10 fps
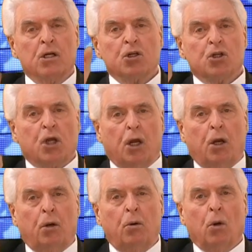
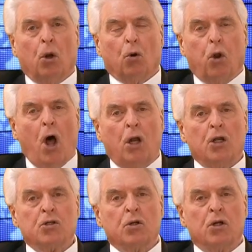Sin,
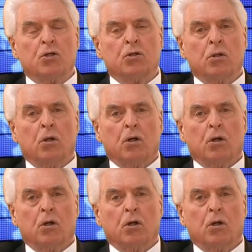lawlessness,